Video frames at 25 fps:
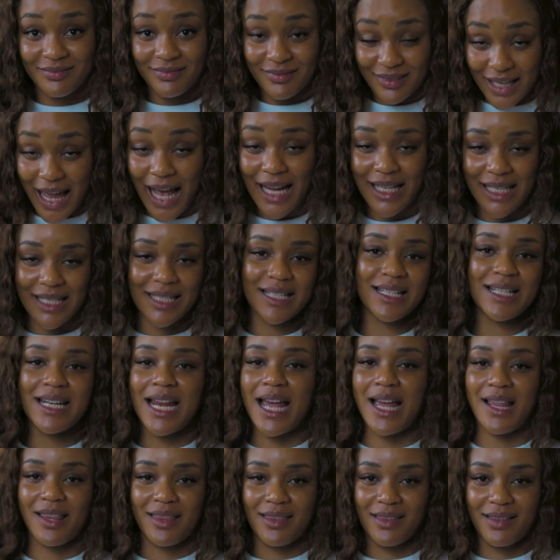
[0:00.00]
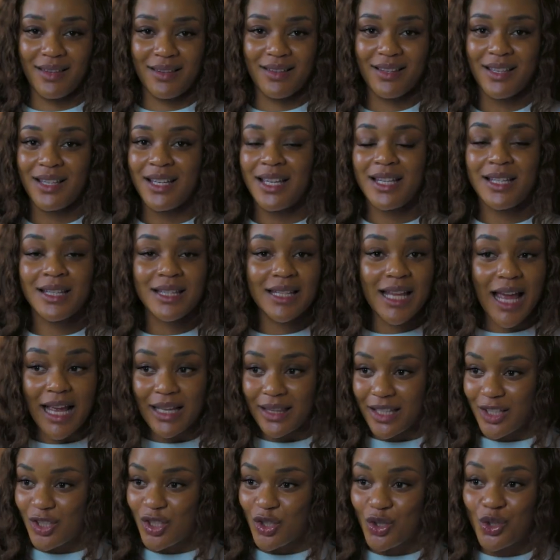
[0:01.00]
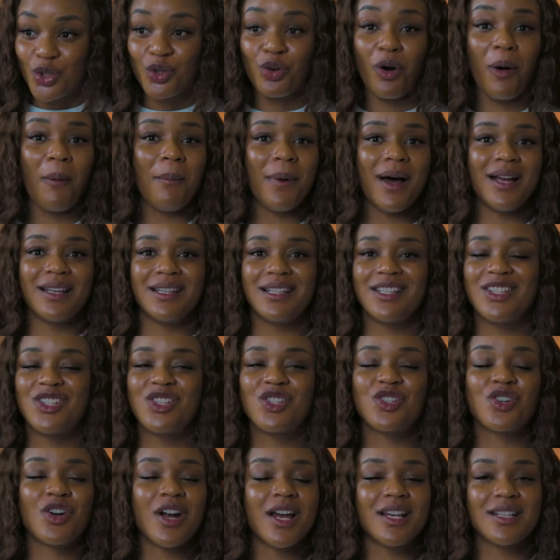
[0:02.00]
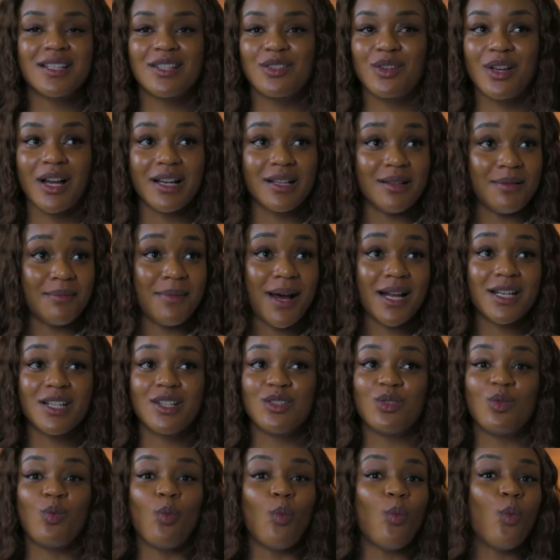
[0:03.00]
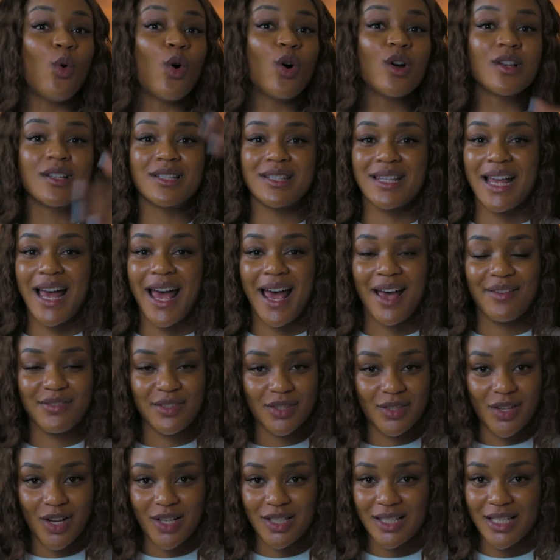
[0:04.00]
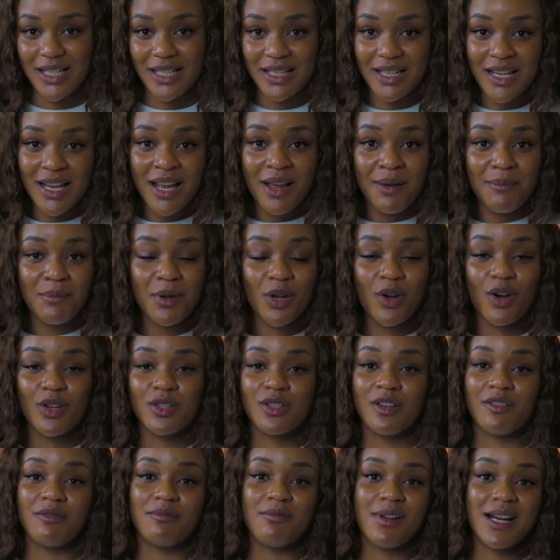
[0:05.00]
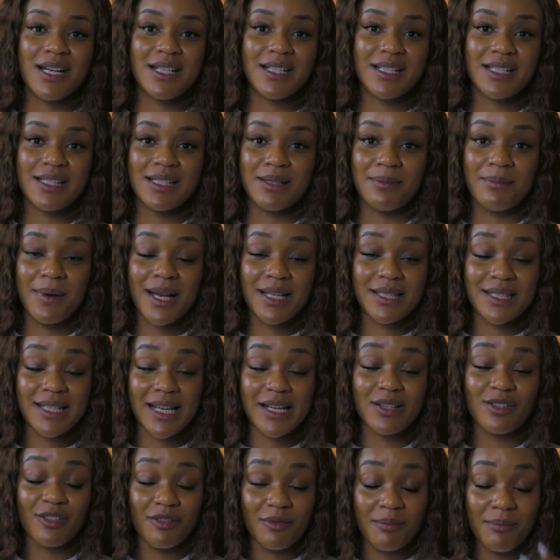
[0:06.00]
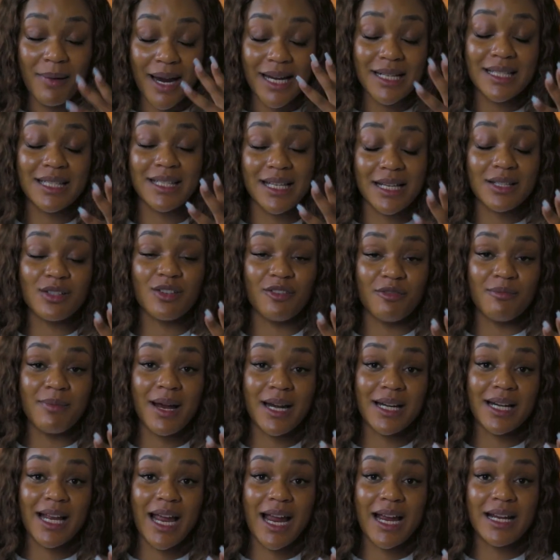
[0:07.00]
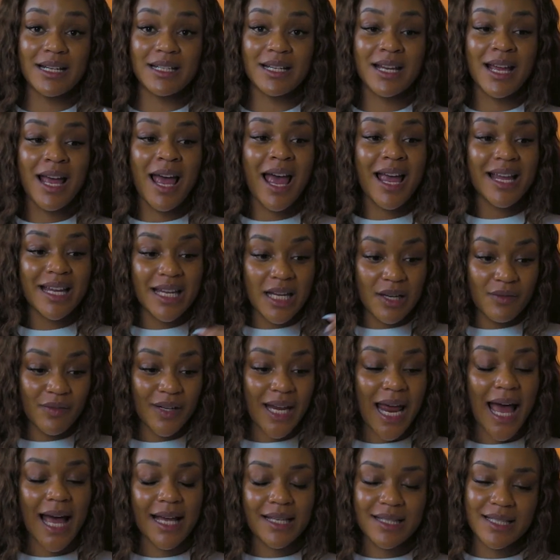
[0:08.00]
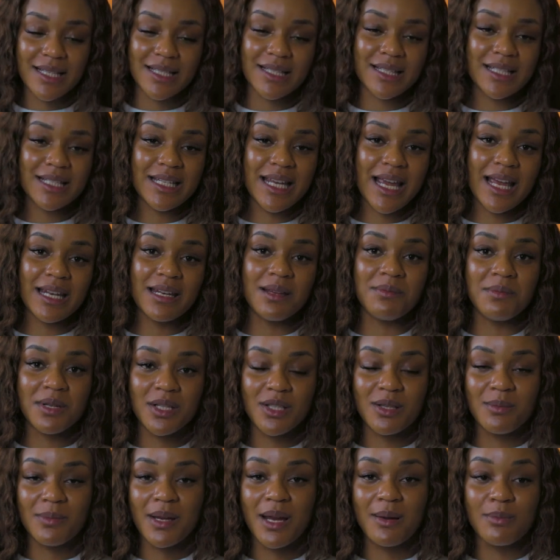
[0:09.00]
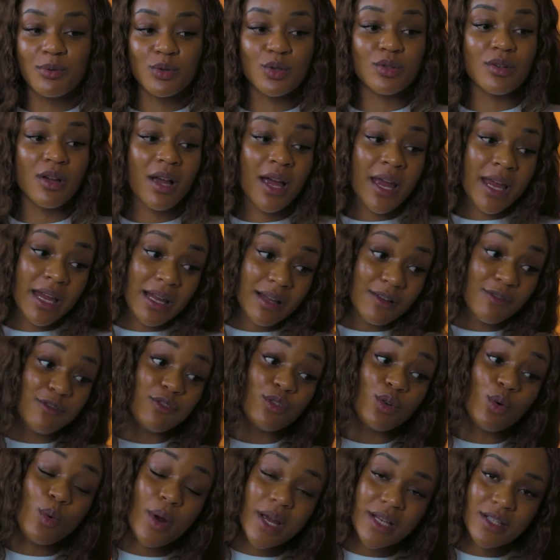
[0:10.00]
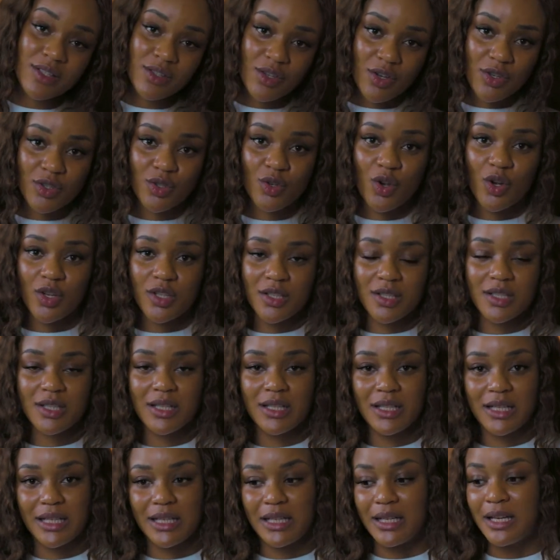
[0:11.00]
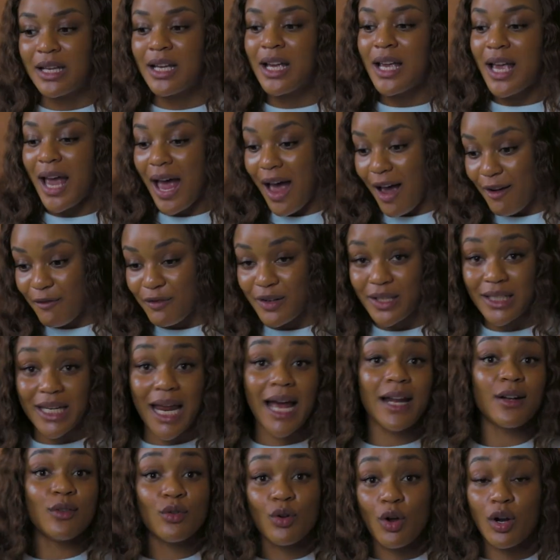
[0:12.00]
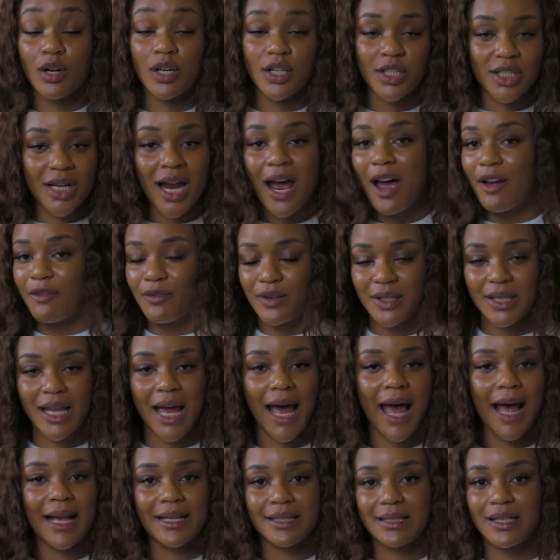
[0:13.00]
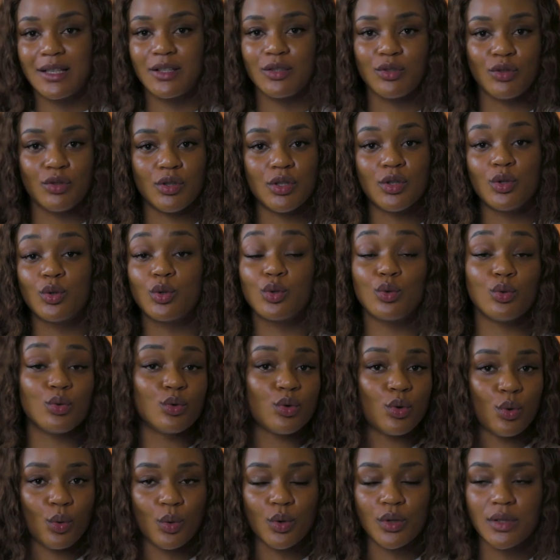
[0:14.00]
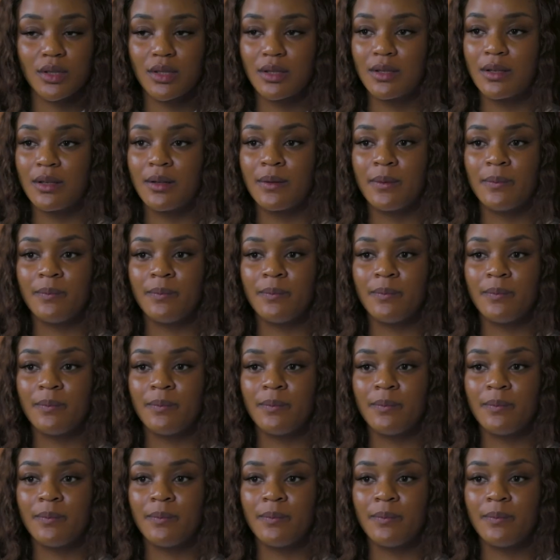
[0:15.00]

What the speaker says: That is death. There's trauma, there's stress. You can imagine the wars that have started because of the mindset of mankind, giving access to the enemy to be able to influence us constantly, having that knowledge, having that access to the true thoughts.